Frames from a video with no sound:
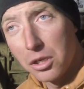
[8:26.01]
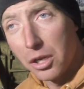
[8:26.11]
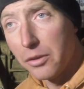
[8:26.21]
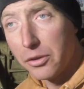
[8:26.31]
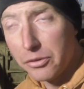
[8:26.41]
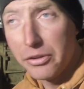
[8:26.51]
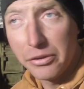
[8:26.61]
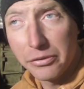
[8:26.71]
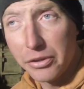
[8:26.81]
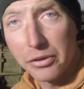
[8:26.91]
And
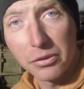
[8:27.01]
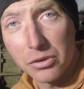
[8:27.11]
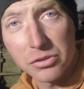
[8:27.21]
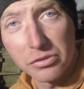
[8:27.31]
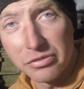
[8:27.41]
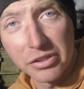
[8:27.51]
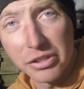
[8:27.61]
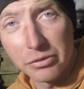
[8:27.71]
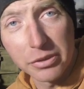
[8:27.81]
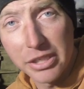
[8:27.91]
they're also very
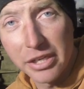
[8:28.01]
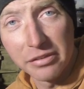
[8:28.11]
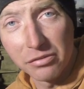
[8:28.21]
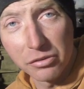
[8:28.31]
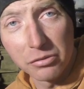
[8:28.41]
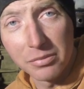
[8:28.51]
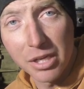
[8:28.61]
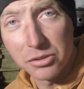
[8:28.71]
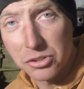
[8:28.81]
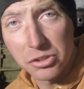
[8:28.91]
creative little
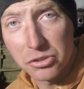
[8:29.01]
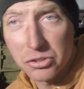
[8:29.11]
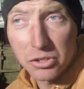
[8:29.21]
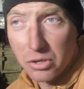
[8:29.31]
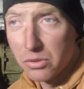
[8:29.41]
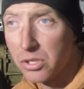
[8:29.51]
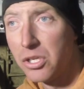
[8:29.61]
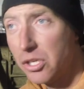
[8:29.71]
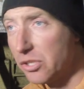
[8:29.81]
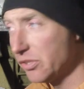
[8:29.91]
monsters, so
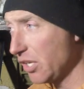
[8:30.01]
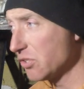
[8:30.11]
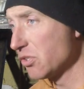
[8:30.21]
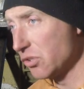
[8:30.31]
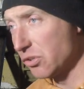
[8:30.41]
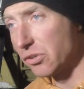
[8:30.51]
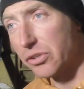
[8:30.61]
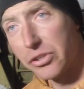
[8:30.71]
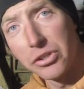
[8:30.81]
that's good.